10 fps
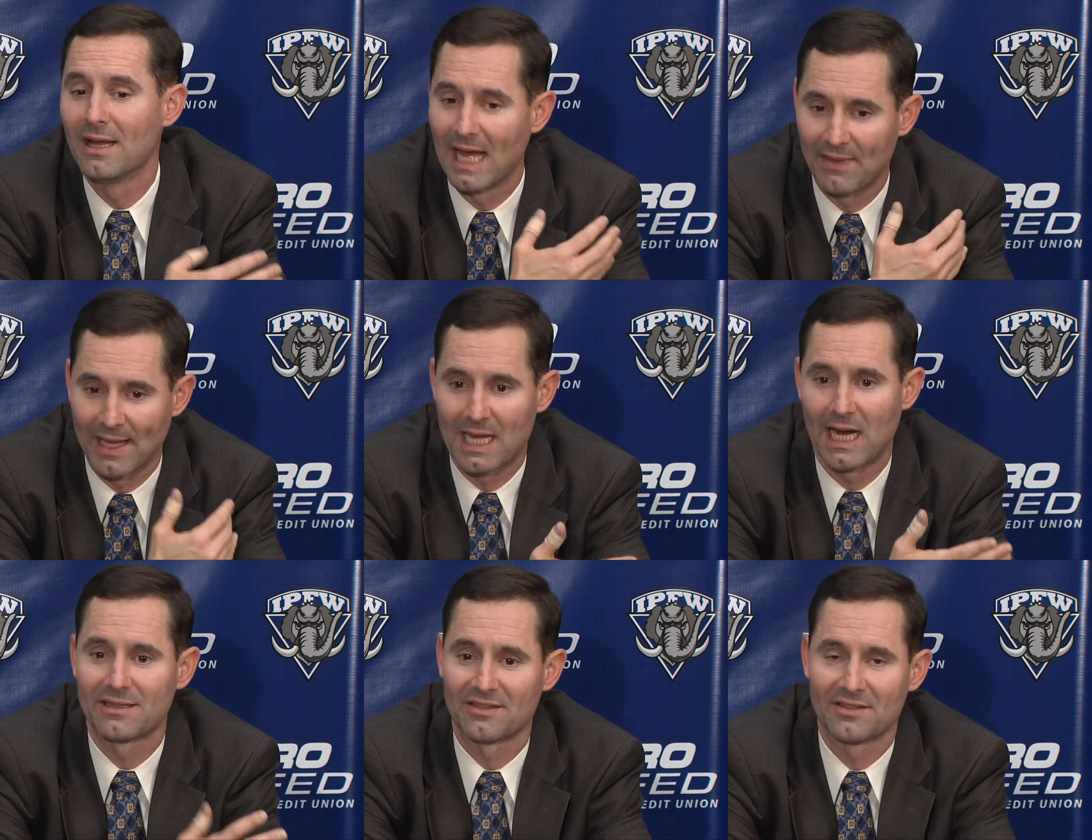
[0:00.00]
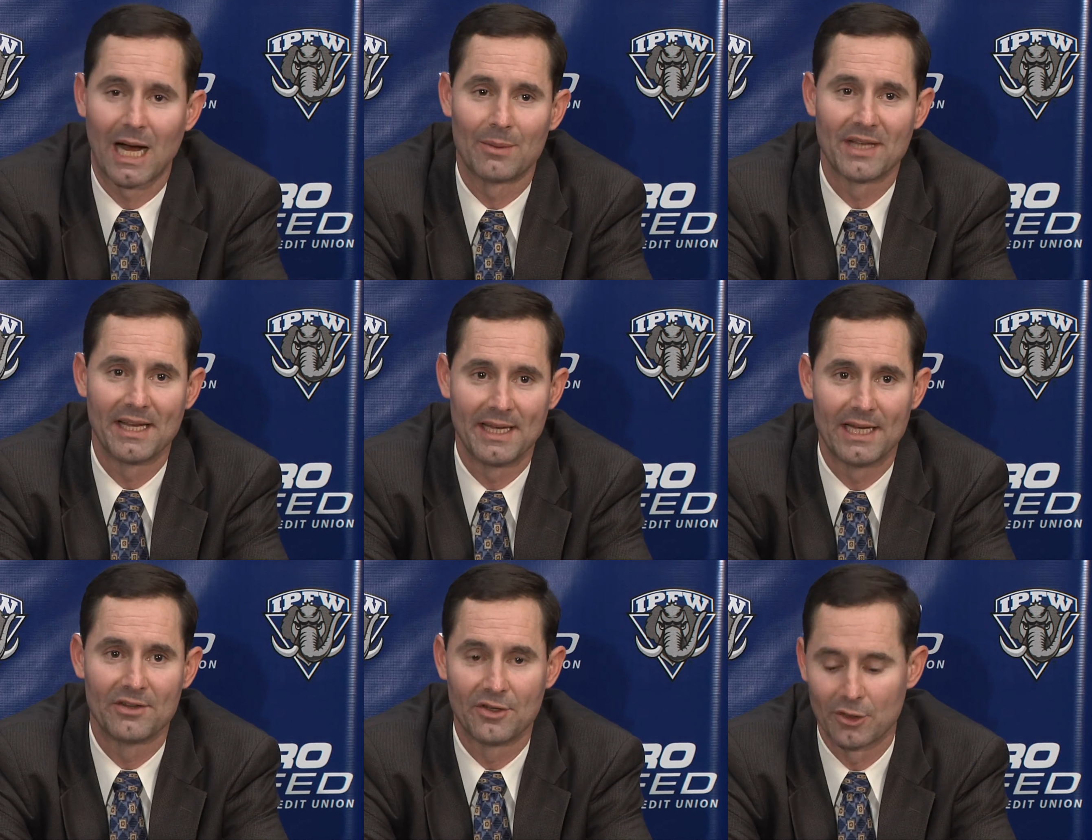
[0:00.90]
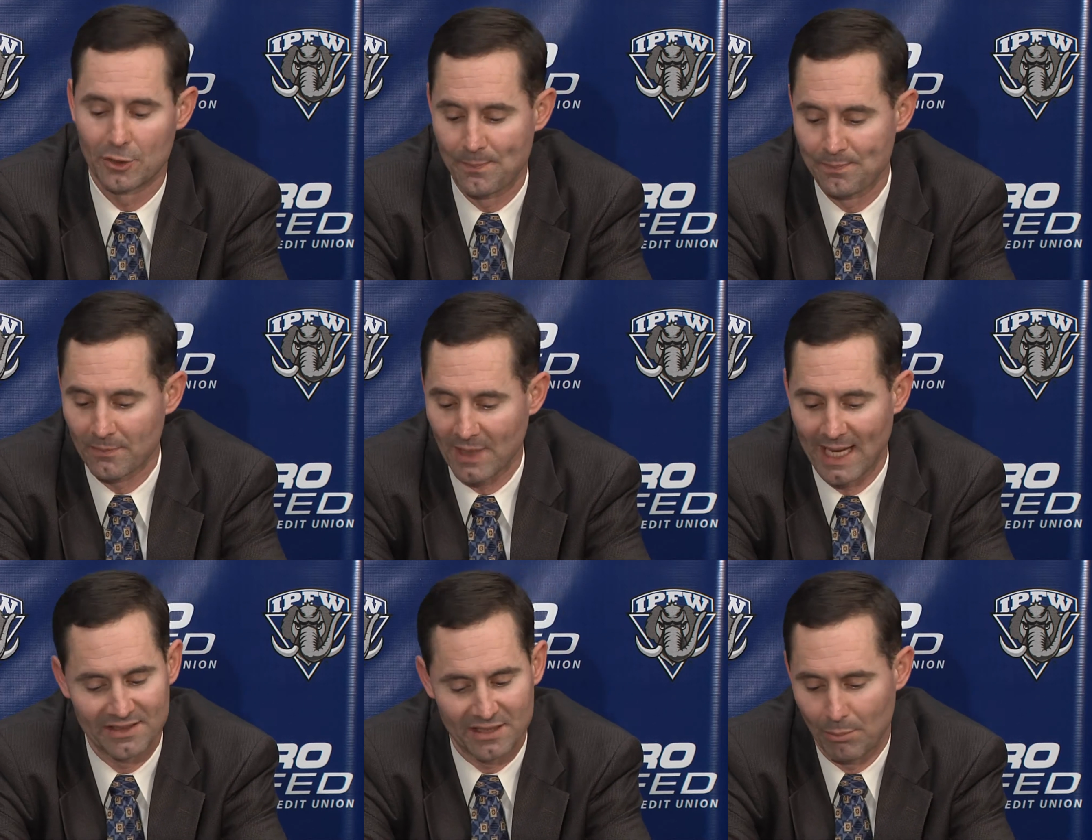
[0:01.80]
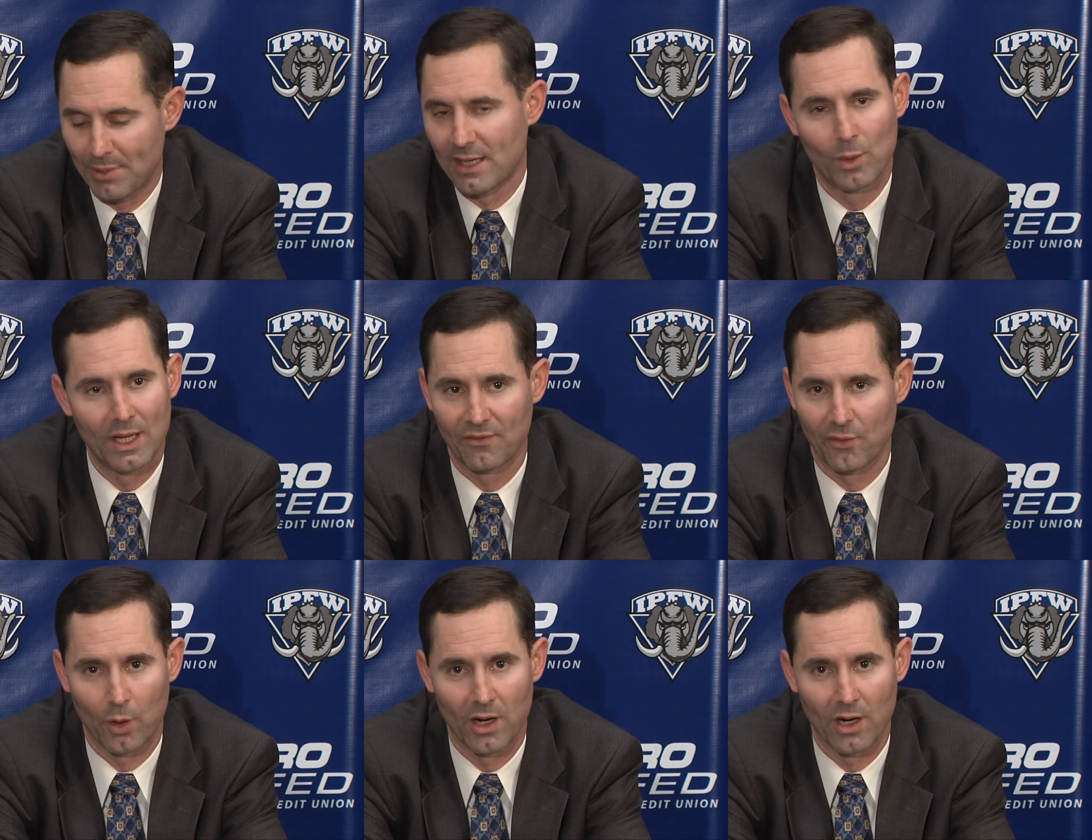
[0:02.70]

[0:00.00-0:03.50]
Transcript: and they got the stops they needed to, and it's a big win for